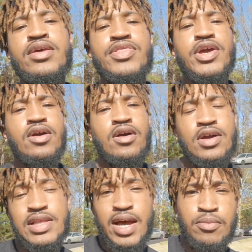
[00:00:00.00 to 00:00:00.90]
There are
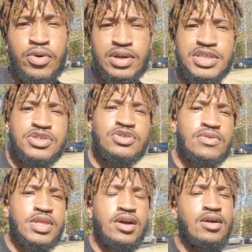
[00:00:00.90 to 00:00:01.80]
a lot more issues
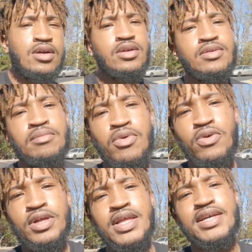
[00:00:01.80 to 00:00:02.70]
with the car.
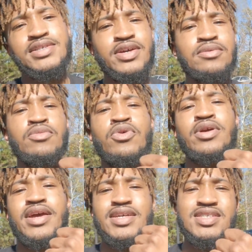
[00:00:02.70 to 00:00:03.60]
More or less, they're
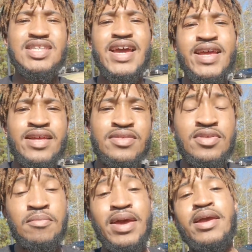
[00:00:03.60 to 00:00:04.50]
more aesthetic.
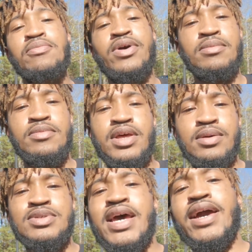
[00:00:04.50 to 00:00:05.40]
The main problem that
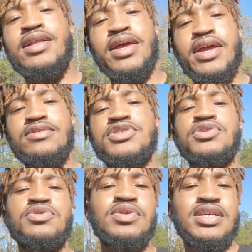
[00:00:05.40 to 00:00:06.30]
I'm tackling here
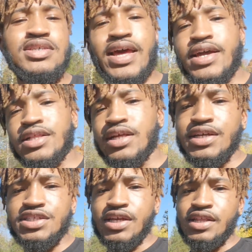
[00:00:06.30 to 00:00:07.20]
soon is that
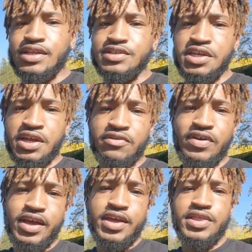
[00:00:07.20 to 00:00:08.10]
clutch, and then seeing if
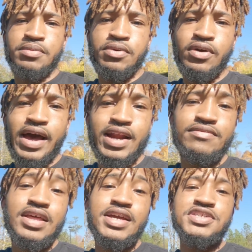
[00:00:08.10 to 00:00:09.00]
I can get the bolt out
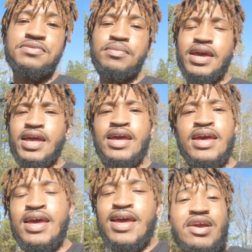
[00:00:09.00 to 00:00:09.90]
of the engine bay.
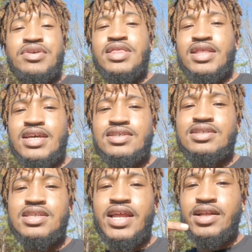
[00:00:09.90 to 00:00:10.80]
Everything that's
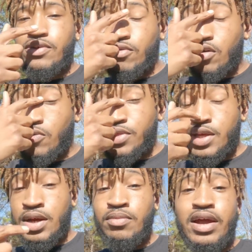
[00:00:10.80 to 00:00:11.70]
aesthetically wrong with
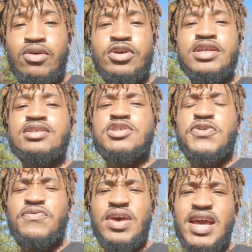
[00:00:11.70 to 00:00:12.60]
it, I'm not really
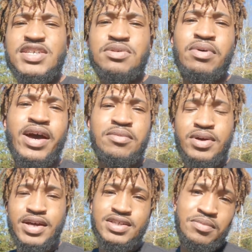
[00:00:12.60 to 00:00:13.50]
too phased by,
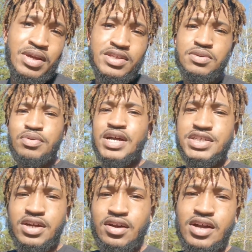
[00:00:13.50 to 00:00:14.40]
because I mean, it's a
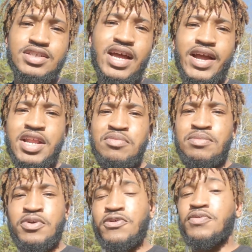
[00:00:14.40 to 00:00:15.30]
project car. It's not going to be
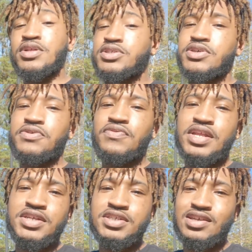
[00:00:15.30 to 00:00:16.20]
beautiful until you
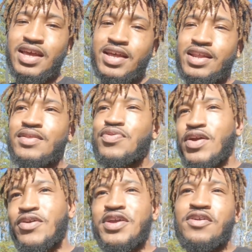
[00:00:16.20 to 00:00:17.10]
finish. And in
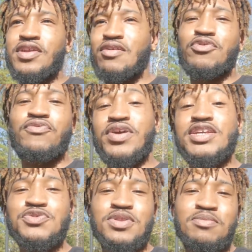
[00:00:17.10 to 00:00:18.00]
theory, you're never
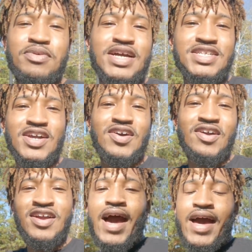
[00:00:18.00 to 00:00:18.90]
finished with a project
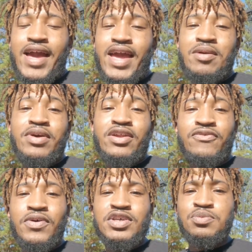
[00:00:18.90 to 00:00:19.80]
car. I am going to
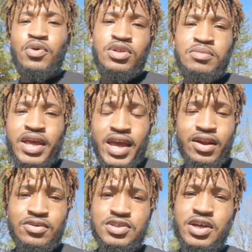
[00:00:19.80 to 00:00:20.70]
focus more on the
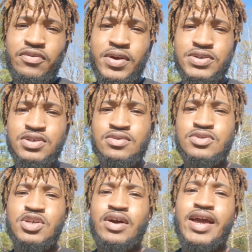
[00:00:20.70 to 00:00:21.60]
mechanical stuff here
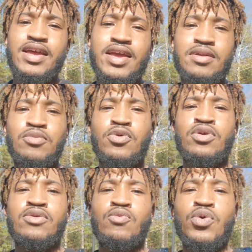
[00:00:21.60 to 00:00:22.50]
soon so I can get
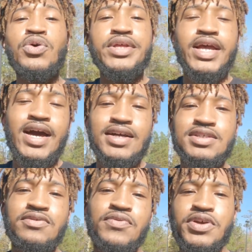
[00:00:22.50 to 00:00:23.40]
more rolling
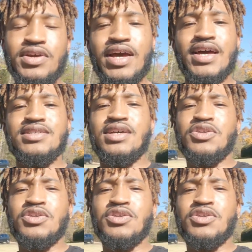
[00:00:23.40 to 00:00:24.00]
content for you guys.